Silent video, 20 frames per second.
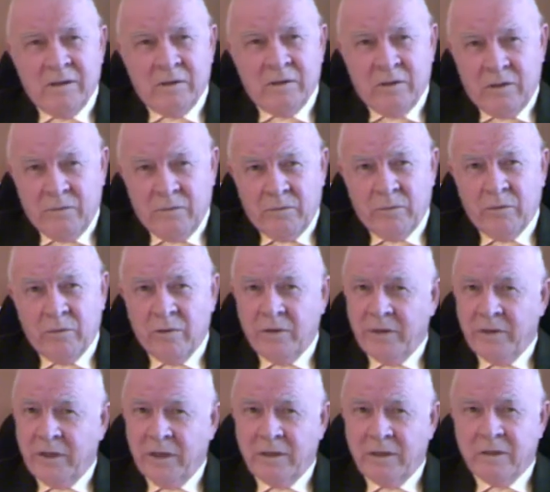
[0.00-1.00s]
Therefore,
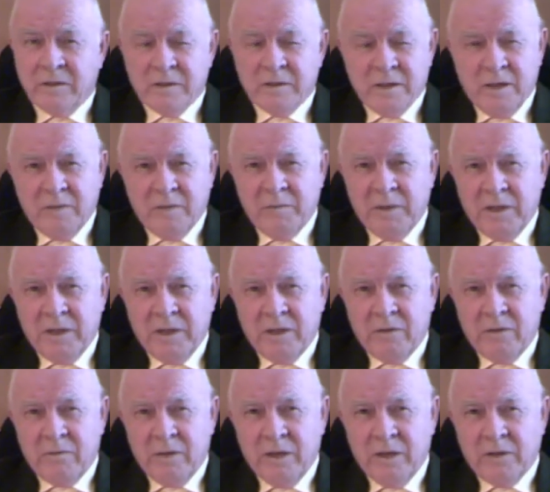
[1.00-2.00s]
need does not
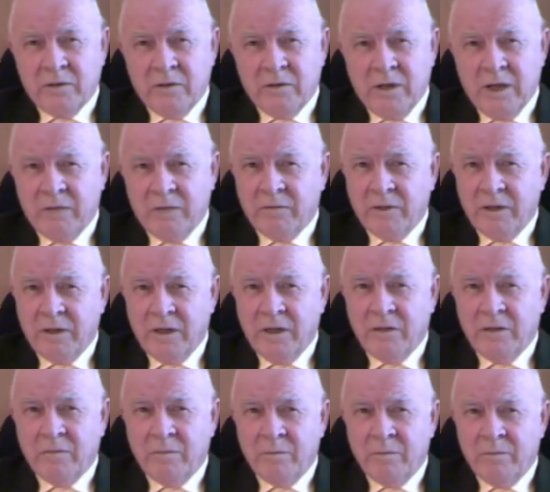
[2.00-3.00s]
beget a right to have the
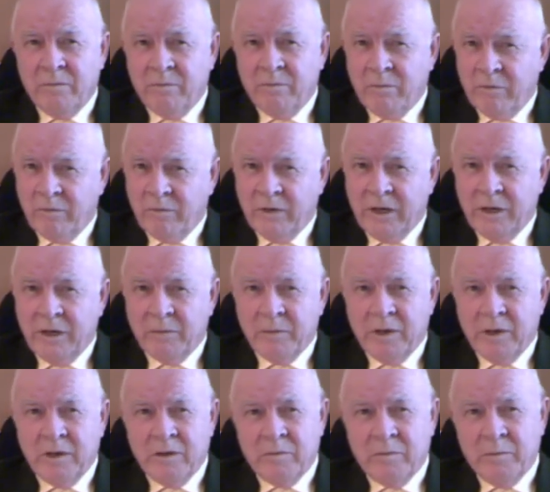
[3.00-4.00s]
need provided
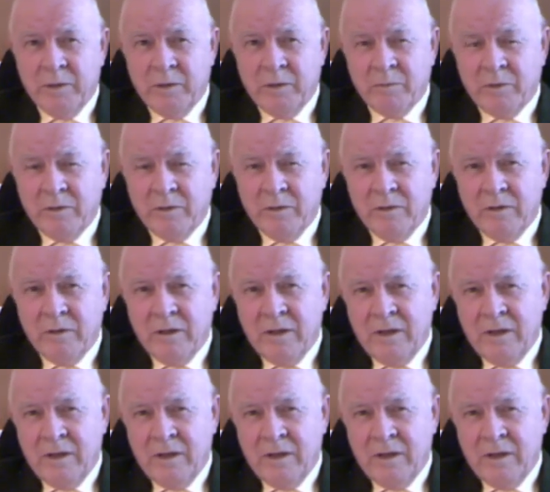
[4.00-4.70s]
by other people,